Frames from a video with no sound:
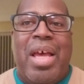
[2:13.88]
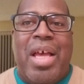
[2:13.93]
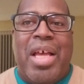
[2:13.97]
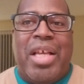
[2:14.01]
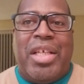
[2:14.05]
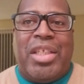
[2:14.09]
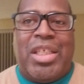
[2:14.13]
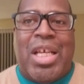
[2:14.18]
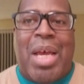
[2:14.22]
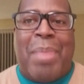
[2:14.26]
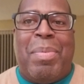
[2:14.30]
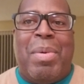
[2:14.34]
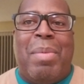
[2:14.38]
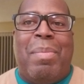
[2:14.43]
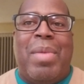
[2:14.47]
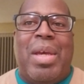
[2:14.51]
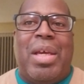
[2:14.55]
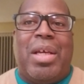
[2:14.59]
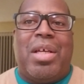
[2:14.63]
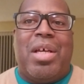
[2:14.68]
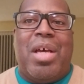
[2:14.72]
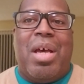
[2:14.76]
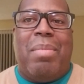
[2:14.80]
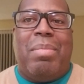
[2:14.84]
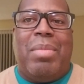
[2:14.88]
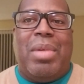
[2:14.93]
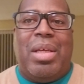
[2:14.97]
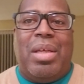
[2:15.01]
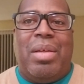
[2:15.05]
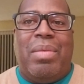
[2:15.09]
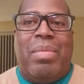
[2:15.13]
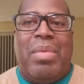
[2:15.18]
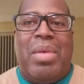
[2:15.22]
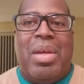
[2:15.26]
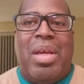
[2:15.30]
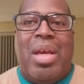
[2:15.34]
supplement
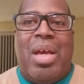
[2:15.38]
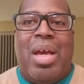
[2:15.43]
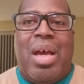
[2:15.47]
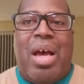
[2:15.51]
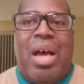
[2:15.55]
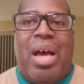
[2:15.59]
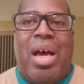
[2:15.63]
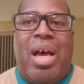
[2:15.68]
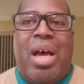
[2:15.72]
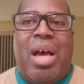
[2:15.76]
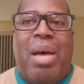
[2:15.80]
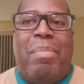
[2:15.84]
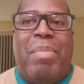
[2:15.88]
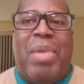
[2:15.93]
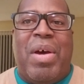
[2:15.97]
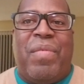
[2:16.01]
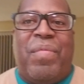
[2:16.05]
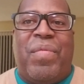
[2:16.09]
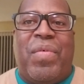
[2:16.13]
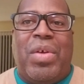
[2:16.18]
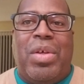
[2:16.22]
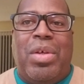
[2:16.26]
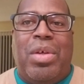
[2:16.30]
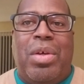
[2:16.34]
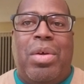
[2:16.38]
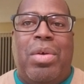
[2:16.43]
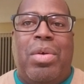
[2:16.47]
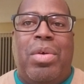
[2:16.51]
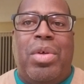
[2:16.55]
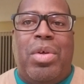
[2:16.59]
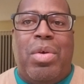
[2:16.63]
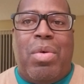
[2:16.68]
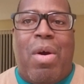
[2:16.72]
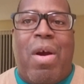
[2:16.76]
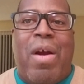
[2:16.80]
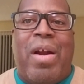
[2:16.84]
company. But for you,
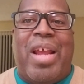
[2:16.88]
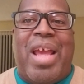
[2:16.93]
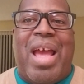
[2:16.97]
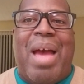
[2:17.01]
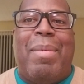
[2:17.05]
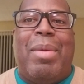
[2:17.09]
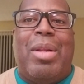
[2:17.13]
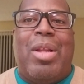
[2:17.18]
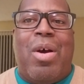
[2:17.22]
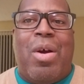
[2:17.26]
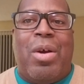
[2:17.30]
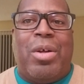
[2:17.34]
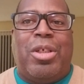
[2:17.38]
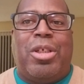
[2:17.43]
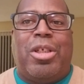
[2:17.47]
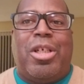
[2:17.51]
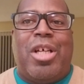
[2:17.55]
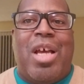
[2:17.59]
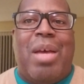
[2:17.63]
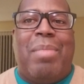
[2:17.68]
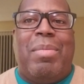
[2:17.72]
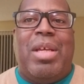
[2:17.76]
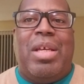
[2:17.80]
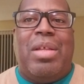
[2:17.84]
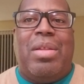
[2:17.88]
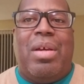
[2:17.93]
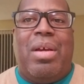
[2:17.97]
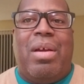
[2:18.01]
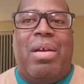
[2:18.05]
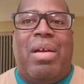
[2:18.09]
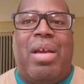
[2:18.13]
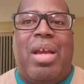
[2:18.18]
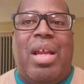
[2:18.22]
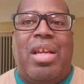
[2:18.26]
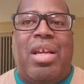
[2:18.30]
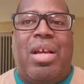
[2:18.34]
you already have a large company
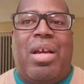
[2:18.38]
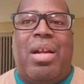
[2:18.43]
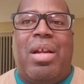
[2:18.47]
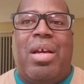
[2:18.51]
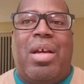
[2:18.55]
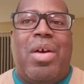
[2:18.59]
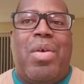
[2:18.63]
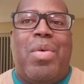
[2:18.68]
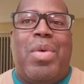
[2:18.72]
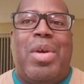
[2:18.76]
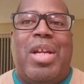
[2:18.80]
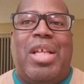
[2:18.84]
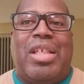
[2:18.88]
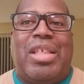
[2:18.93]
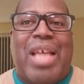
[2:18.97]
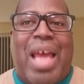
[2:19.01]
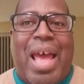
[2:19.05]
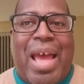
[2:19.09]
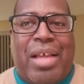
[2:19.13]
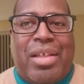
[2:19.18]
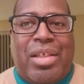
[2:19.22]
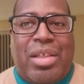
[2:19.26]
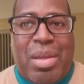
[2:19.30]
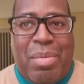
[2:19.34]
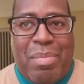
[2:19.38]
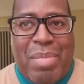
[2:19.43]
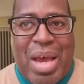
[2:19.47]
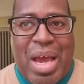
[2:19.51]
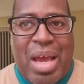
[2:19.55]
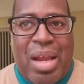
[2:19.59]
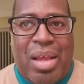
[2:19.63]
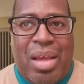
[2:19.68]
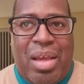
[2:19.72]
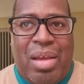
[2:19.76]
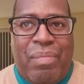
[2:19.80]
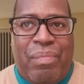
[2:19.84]
there, and you're going to go and attack
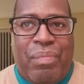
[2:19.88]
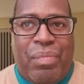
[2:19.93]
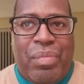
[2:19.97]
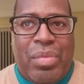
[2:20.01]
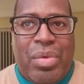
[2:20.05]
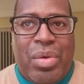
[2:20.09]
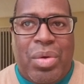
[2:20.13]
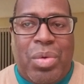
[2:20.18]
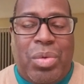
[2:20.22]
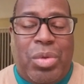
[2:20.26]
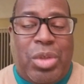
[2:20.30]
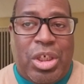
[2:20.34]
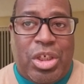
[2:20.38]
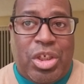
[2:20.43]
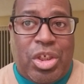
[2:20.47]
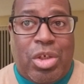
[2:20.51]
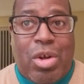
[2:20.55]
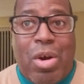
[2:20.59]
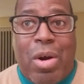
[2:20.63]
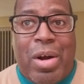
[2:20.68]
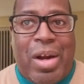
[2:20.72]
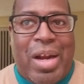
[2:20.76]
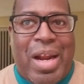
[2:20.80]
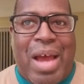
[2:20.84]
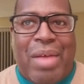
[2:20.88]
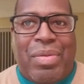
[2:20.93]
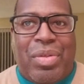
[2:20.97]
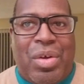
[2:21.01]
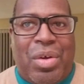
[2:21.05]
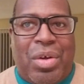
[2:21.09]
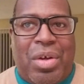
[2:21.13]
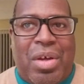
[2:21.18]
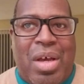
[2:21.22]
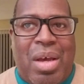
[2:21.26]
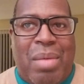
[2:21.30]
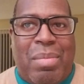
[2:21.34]
somebody who just started out
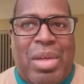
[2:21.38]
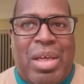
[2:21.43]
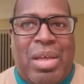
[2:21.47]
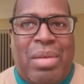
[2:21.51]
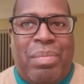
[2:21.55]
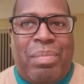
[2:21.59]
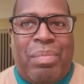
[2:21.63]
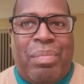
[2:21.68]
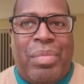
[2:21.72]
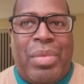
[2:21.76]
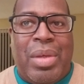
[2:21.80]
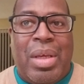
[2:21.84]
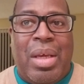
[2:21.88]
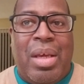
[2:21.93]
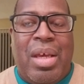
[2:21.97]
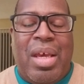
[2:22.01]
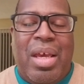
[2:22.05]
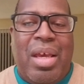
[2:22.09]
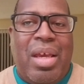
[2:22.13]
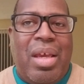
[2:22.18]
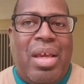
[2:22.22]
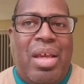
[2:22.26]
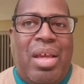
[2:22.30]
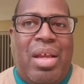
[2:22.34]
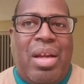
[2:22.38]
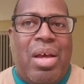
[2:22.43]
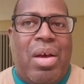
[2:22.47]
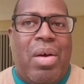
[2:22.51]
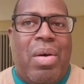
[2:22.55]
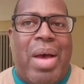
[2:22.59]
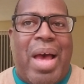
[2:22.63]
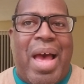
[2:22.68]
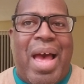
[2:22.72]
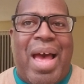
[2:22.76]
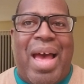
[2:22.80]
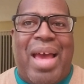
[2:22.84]
their company. You
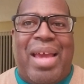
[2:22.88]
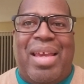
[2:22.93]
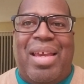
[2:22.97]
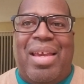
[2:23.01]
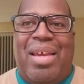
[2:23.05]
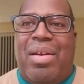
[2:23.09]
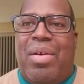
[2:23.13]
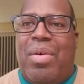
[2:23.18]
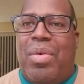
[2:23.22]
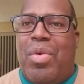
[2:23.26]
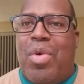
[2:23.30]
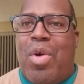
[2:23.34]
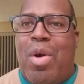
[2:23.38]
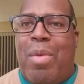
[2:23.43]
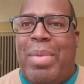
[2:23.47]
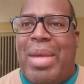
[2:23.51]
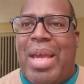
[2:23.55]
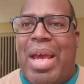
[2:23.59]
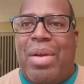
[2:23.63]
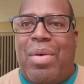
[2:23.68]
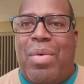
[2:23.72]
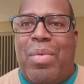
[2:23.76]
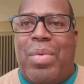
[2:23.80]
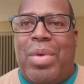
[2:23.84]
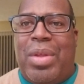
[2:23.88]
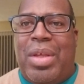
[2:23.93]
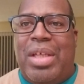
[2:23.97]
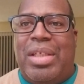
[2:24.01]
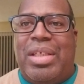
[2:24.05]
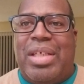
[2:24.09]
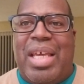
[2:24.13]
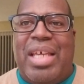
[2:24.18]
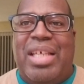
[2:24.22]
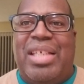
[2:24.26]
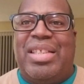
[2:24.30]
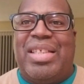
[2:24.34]
know, normally I don't really
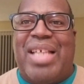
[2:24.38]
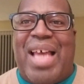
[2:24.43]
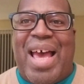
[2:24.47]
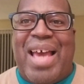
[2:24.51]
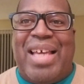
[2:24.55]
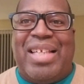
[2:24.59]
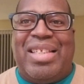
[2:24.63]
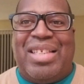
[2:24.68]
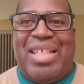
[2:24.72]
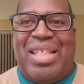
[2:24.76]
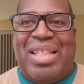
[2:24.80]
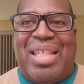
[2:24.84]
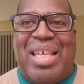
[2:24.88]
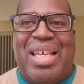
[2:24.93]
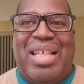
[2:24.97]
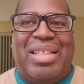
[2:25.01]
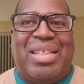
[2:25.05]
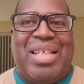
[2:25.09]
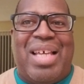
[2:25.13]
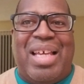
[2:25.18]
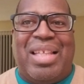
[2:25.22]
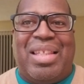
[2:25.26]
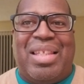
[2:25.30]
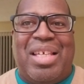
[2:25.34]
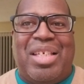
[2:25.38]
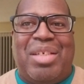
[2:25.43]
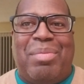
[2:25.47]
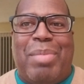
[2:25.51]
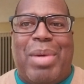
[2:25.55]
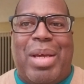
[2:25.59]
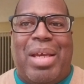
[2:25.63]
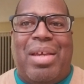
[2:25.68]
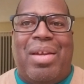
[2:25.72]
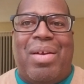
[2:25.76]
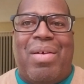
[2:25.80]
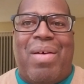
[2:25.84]
take sides in things like this,
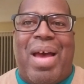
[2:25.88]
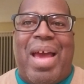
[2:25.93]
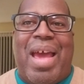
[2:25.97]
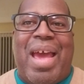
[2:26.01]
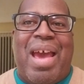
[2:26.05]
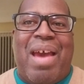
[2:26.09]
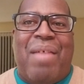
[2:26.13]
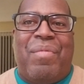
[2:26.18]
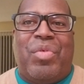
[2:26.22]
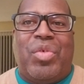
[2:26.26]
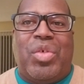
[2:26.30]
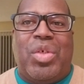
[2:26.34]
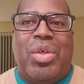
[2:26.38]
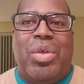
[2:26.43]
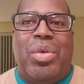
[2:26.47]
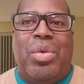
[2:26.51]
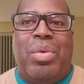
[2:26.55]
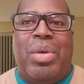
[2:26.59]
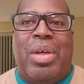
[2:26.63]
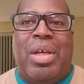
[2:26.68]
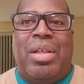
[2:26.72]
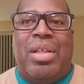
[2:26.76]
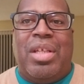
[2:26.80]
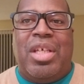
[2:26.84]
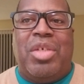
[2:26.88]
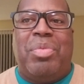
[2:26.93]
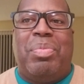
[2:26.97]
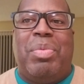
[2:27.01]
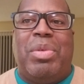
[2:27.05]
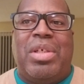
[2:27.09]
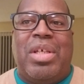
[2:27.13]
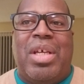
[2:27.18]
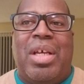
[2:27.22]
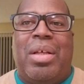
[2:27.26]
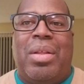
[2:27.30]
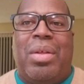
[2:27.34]
but, you know, I have to in this
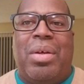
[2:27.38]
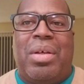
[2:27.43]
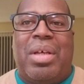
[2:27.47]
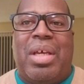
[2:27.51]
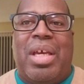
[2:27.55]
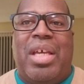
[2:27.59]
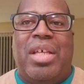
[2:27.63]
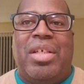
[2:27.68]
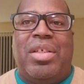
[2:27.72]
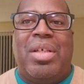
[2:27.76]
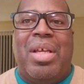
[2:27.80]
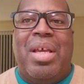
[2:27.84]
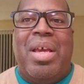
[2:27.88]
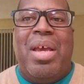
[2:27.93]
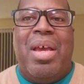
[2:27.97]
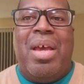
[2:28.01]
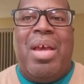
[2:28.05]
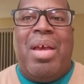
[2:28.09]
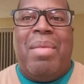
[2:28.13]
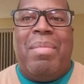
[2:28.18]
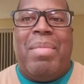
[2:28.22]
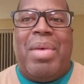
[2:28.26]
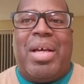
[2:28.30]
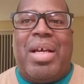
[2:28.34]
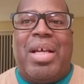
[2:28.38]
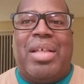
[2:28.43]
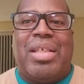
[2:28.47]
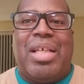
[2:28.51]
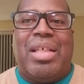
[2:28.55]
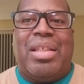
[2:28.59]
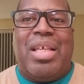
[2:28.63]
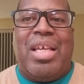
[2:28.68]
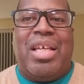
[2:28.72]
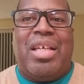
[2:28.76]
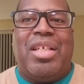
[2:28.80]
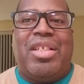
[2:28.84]
particular case because
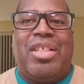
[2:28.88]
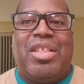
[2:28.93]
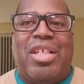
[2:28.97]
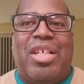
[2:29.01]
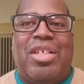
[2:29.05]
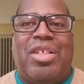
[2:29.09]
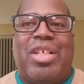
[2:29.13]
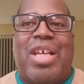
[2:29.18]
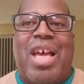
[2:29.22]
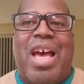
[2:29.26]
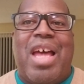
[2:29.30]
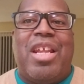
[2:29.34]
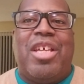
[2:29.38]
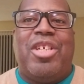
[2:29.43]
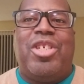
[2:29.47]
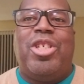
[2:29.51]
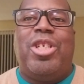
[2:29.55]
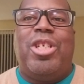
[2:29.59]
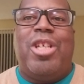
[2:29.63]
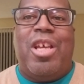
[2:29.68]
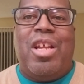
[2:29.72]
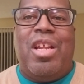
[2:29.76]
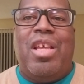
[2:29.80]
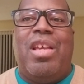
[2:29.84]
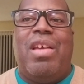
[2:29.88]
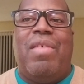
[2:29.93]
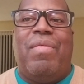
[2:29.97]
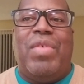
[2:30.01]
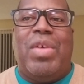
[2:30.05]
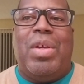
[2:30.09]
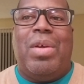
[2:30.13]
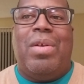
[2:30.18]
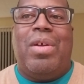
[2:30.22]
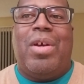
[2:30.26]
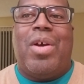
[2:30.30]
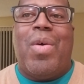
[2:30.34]
I think it's just kind of shitty of
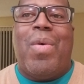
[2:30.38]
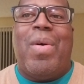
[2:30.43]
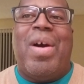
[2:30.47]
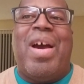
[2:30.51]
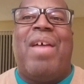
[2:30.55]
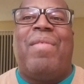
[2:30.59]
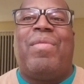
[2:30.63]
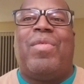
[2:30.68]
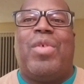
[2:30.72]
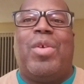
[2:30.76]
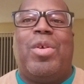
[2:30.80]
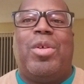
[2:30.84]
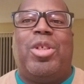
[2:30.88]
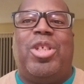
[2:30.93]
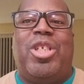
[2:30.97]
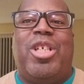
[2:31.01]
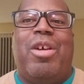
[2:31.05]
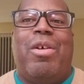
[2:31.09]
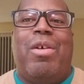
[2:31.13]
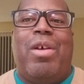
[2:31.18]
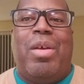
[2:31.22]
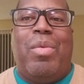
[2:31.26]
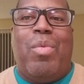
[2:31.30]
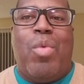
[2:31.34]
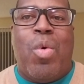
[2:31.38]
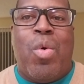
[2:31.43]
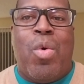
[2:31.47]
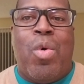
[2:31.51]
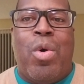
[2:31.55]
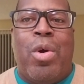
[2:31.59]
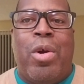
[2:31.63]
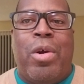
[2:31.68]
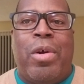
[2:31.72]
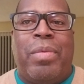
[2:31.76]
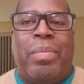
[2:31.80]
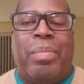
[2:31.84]
you to go after Jerry
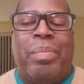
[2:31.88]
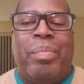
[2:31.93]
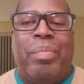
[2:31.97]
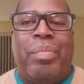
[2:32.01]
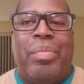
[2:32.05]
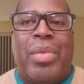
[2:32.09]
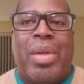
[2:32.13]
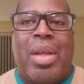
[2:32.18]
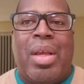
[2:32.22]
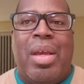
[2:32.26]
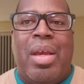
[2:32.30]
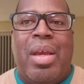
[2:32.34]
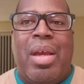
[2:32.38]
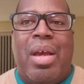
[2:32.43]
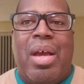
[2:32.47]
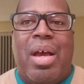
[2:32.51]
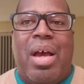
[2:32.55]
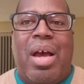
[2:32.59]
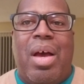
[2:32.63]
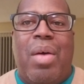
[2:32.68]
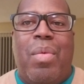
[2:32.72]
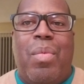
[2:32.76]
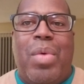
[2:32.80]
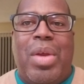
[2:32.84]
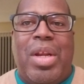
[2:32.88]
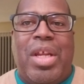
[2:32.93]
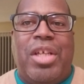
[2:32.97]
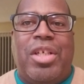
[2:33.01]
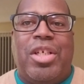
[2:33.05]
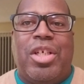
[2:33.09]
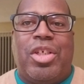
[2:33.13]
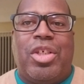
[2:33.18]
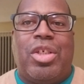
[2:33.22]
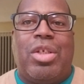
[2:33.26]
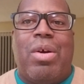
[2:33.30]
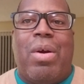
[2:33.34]
Ward when he
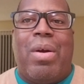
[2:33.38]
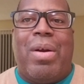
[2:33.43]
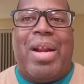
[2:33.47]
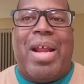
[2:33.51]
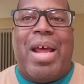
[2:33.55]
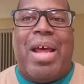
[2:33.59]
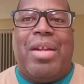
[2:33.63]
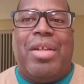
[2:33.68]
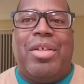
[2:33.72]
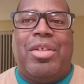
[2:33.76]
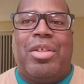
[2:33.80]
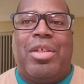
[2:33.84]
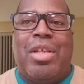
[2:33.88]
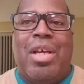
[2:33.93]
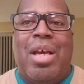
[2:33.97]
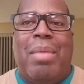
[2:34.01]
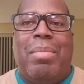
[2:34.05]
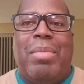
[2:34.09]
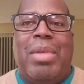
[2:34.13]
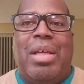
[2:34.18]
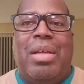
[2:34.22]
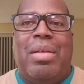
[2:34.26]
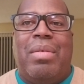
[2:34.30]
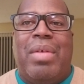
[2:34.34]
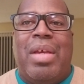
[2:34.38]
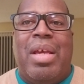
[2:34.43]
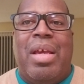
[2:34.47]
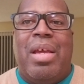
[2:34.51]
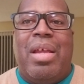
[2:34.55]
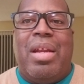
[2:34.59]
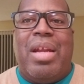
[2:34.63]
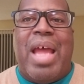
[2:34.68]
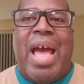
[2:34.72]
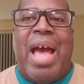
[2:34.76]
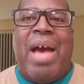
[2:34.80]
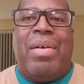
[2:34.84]
just started out his company.
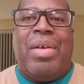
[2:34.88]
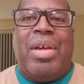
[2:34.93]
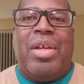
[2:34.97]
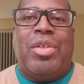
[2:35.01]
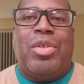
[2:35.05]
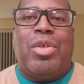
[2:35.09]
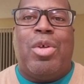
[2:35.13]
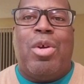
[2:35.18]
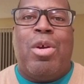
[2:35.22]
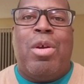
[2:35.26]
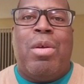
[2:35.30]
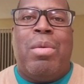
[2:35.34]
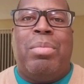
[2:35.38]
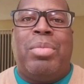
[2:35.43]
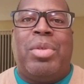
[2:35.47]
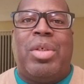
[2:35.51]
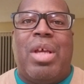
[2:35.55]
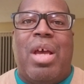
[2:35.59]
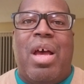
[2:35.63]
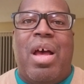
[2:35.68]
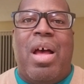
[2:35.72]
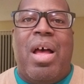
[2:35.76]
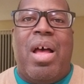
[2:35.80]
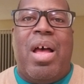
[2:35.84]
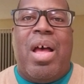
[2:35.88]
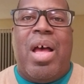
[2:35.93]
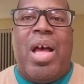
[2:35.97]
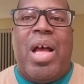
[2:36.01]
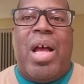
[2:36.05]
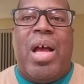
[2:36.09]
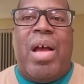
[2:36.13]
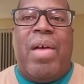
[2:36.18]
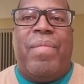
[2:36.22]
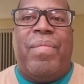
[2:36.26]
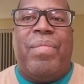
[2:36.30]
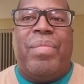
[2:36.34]
Now, in terms
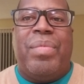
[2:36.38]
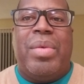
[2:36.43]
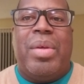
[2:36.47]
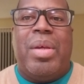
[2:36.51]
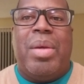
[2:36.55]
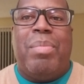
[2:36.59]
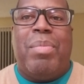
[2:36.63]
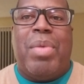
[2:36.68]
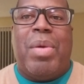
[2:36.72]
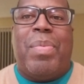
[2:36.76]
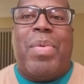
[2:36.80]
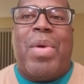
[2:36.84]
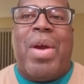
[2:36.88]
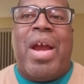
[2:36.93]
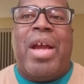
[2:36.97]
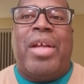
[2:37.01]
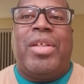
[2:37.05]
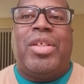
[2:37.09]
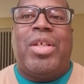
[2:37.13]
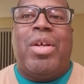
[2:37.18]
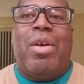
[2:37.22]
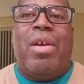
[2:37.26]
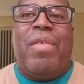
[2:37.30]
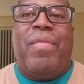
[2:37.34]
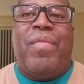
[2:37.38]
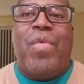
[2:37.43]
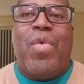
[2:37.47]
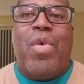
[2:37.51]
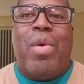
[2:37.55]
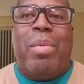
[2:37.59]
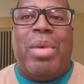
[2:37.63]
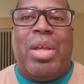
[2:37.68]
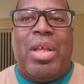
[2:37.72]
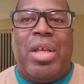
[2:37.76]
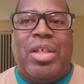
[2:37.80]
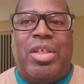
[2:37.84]
of proprietary
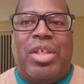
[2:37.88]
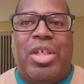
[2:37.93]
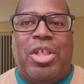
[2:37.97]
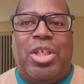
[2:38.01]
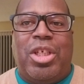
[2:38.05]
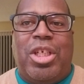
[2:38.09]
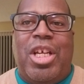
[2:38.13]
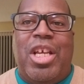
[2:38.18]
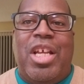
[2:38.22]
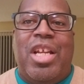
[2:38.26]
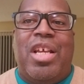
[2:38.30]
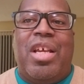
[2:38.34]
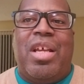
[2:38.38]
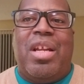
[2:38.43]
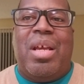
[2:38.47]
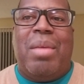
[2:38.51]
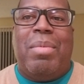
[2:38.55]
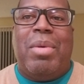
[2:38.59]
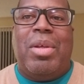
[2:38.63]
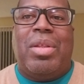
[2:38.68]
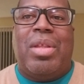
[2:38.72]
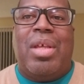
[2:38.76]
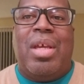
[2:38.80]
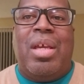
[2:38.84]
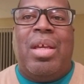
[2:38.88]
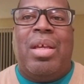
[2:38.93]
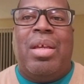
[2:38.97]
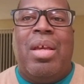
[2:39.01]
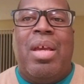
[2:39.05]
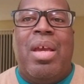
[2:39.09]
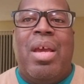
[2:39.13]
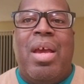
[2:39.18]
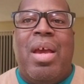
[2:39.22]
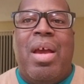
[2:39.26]
formulas and cheating and everything,